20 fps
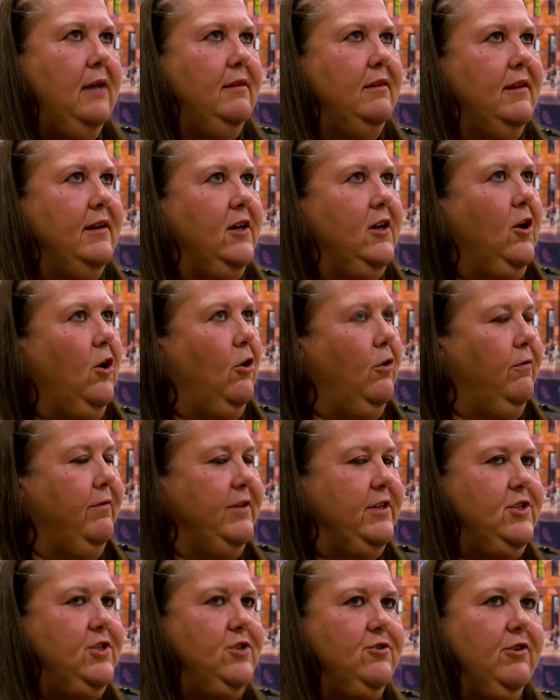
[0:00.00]
then
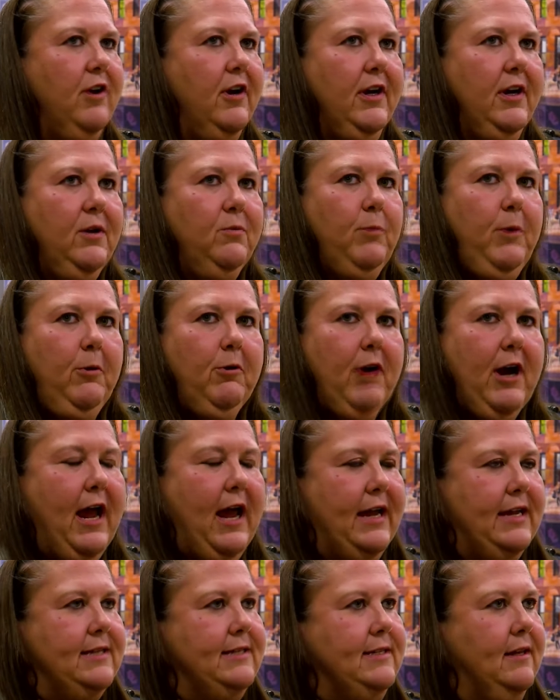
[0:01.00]
COVID struck and we were
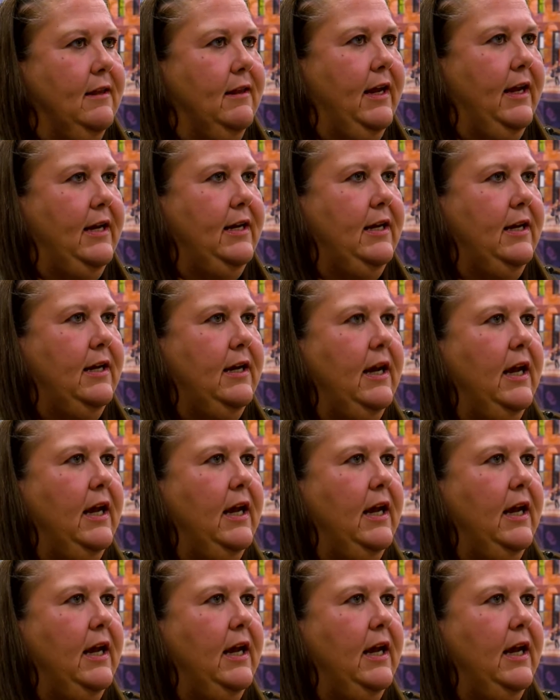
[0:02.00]
isolated.